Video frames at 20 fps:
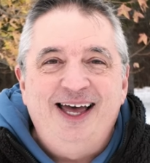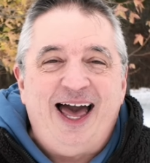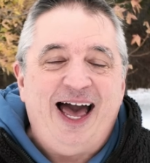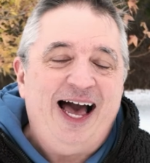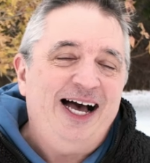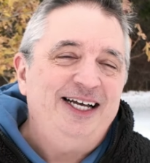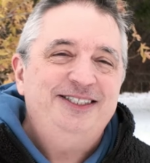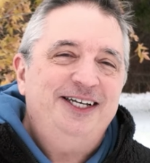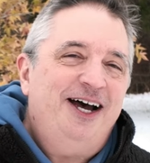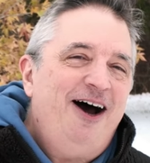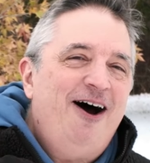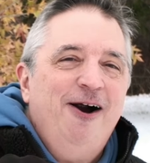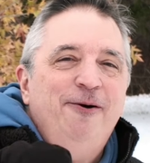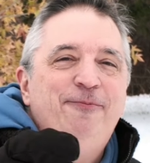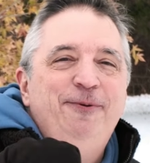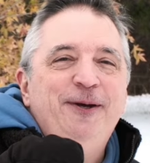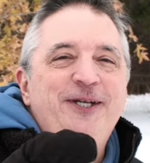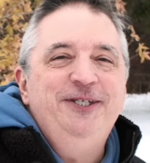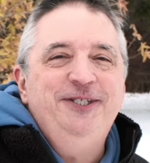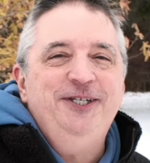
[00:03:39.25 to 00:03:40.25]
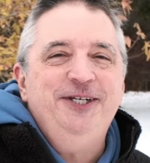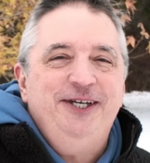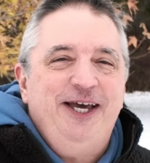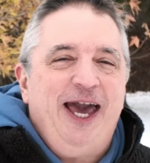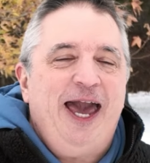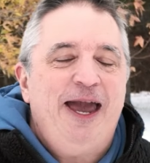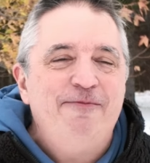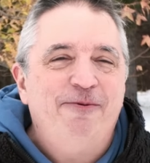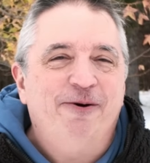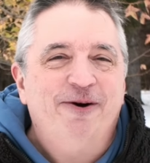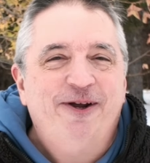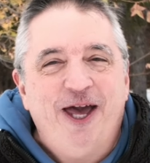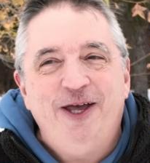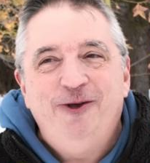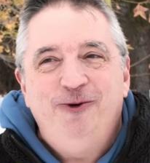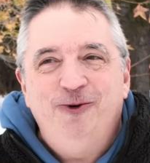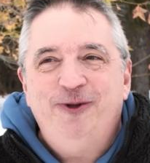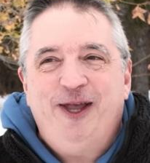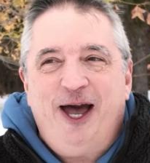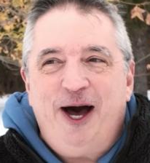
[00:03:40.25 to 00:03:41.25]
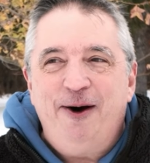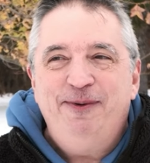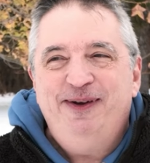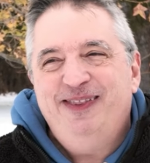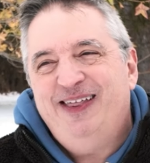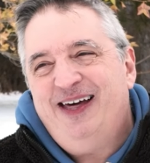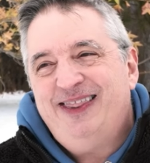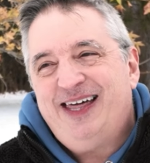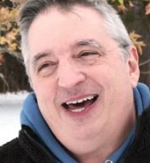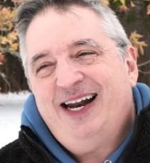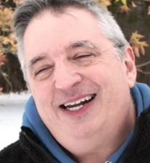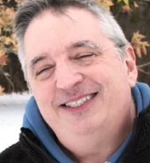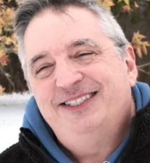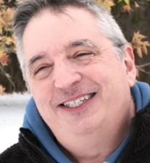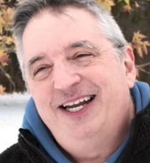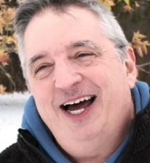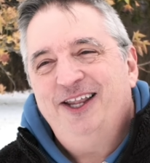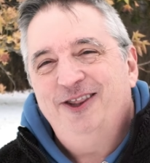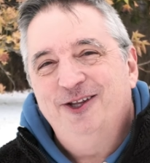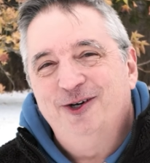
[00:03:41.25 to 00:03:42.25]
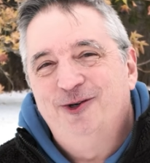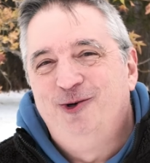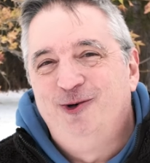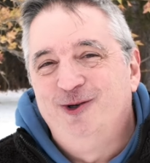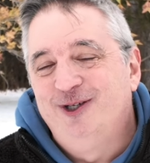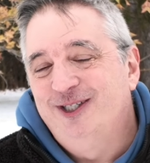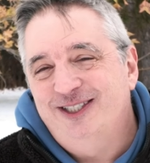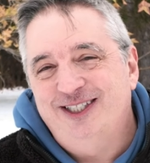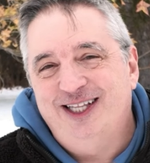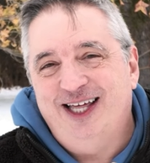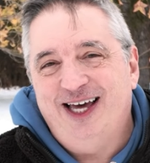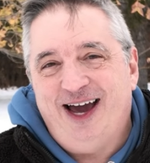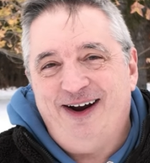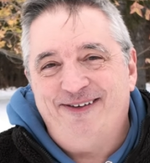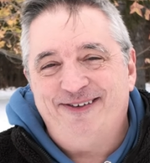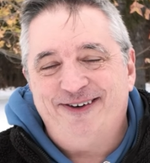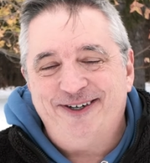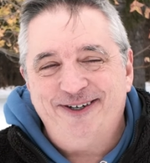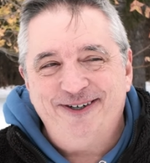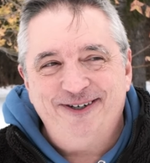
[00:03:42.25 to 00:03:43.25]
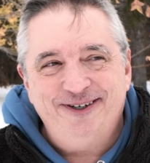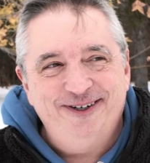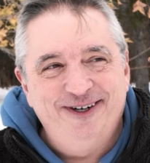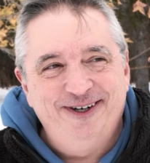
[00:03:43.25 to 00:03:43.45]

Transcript: As an RPG gamer, can you tell me that is not the coolest thing ever?